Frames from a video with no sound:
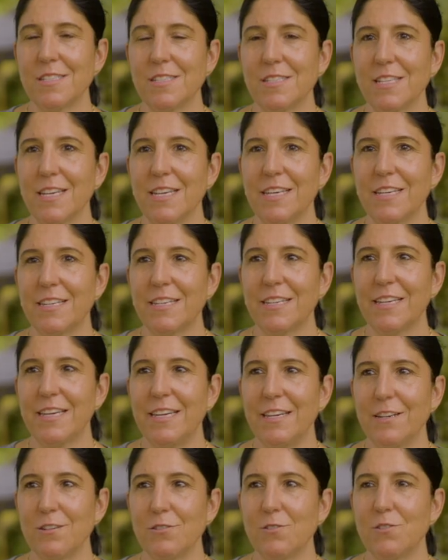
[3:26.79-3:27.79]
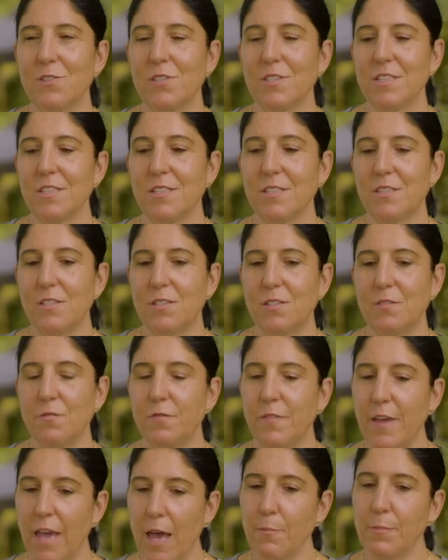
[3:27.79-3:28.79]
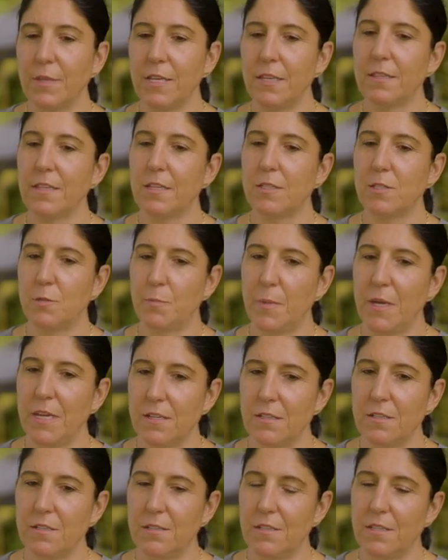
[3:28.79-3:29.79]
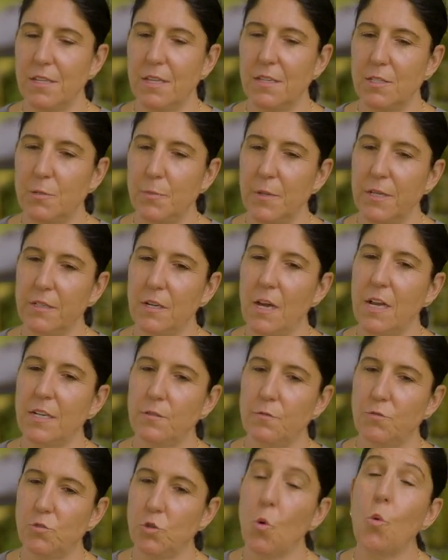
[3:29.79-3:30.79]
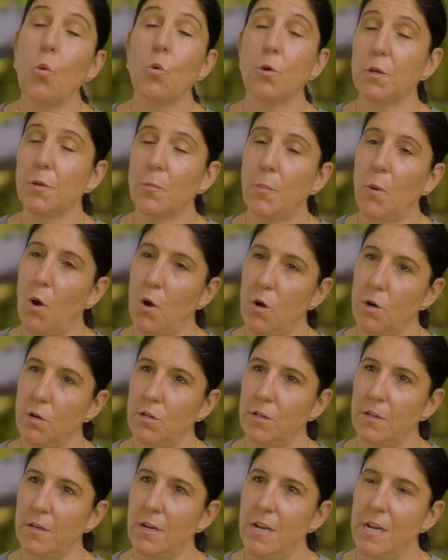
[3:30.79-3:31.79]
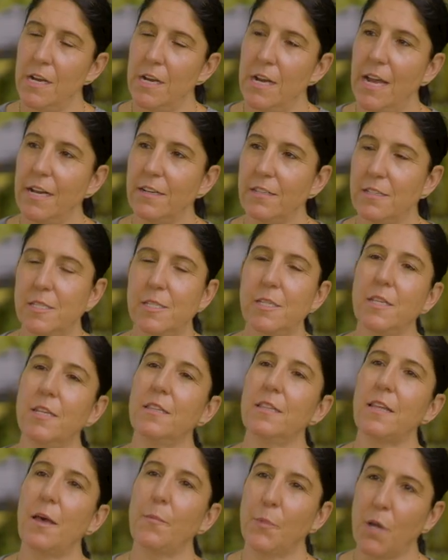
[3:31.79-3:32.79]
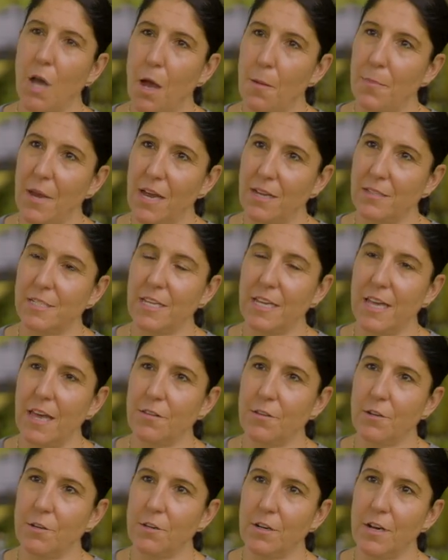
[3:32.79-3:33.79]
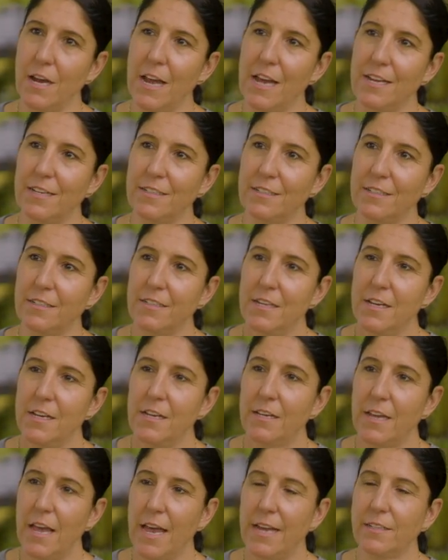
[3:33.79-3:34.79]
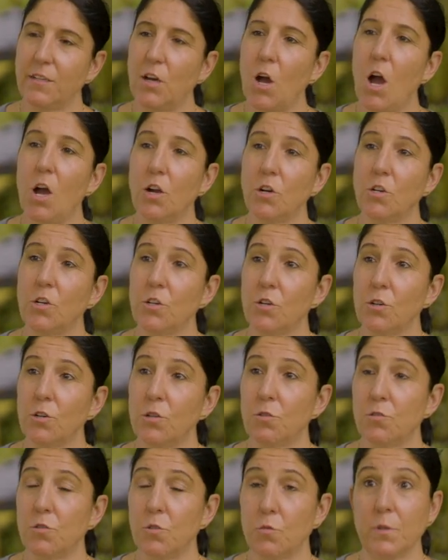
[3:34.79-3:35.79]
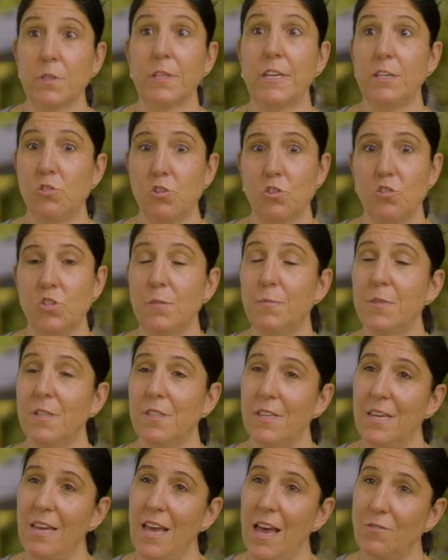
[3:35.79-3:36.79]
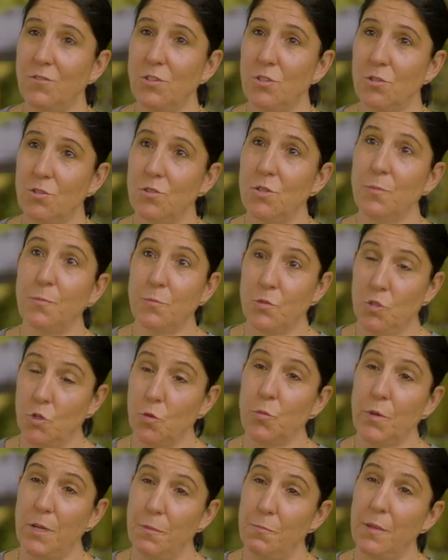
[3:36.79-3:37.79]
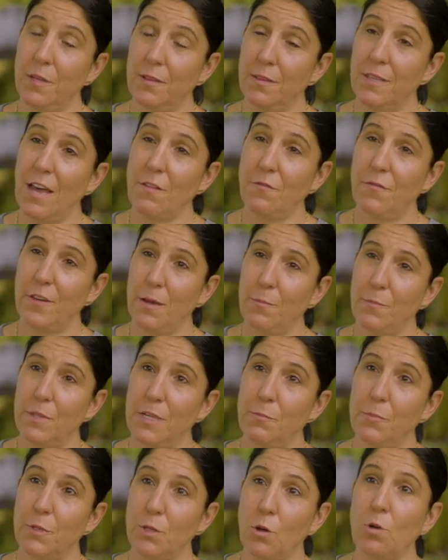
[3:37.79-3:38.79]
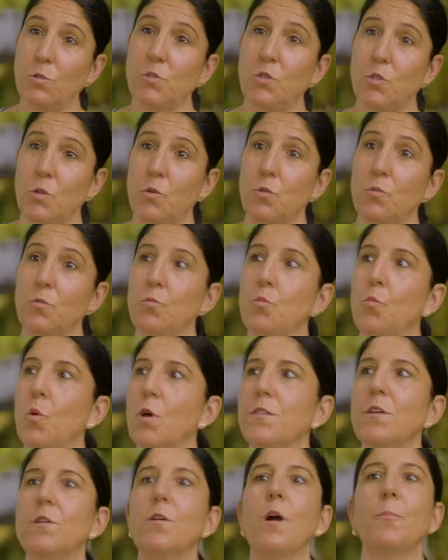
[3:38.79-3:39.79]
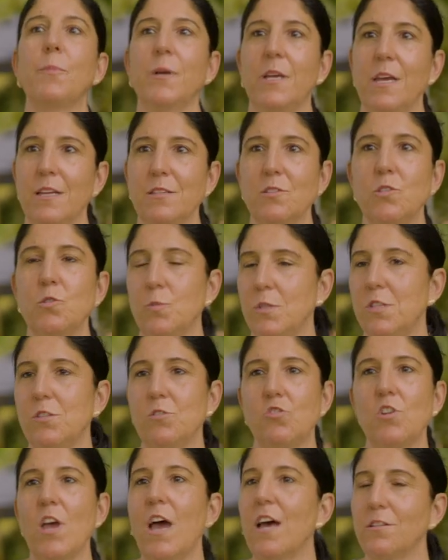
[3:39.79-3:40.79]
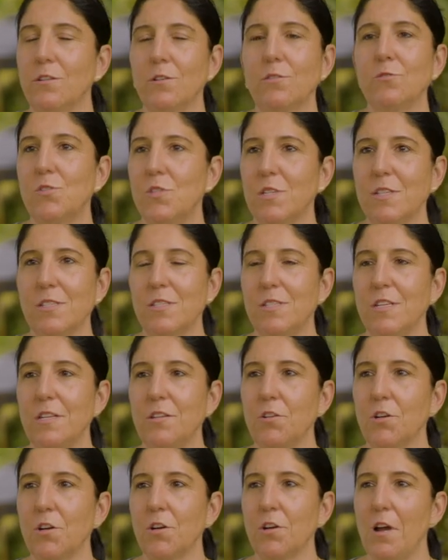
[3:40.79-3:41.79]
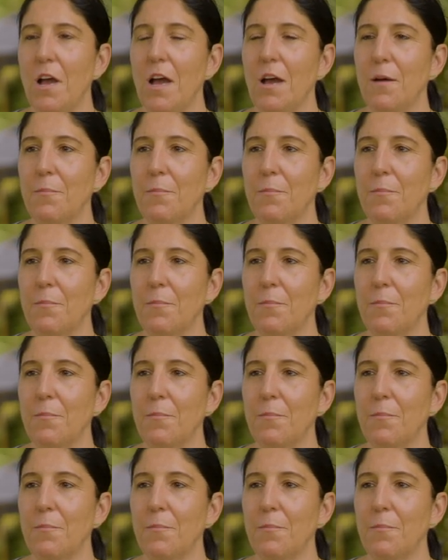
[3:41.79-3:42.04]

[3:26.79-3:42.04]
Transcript: is like, here's this family that's been kind of torn apart, and seeing them come back together and conquer the relationship that they have to do to rebuild that family, but also what they're up against with the shadows and Cinder.